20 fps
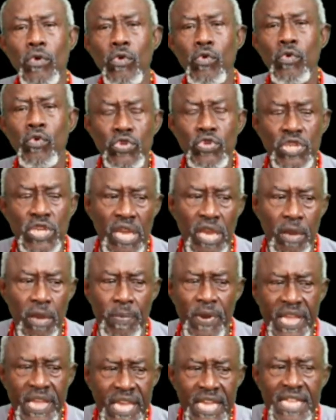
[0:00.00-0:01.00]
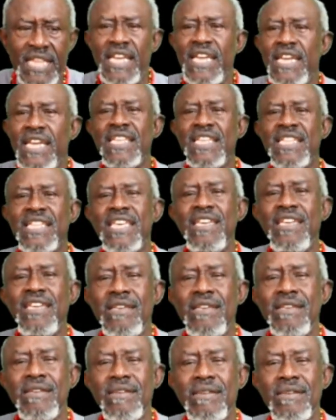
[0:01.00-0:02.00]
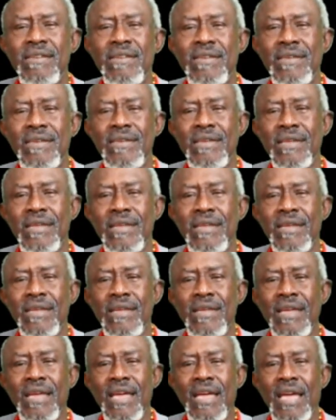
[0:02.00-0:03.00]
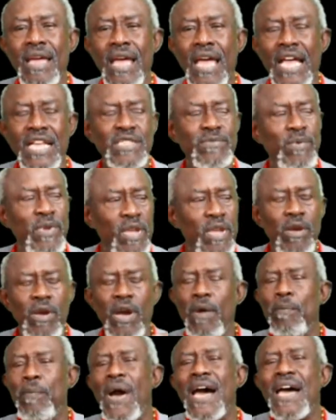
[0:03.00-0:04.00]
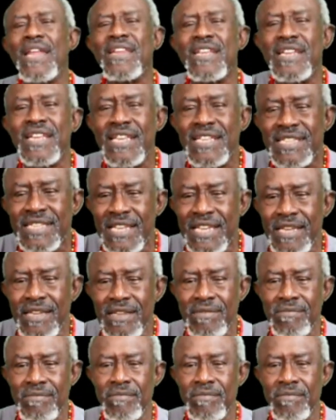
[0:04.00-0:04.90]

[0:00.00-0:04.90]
who she implicated in the thing as being a part of this thing.